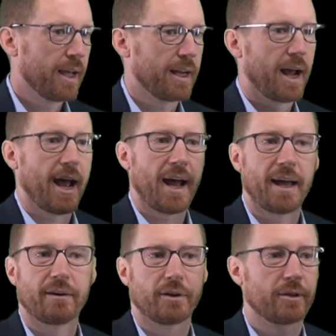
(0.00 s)
And
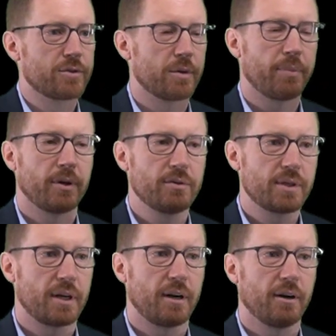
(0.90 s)
I don't know, suppose
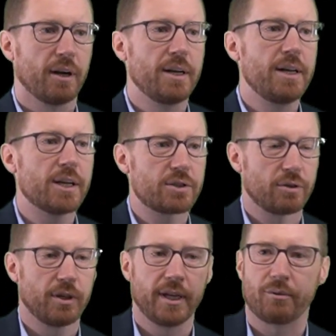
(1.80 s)
that our
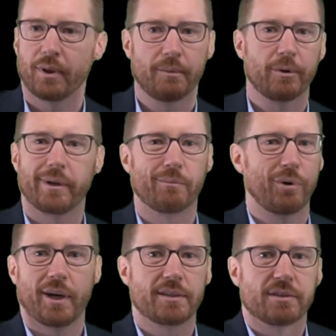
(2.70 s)
initial equilibrium
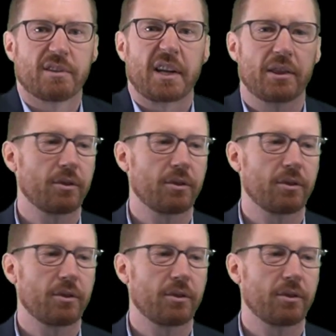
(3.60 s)
price is like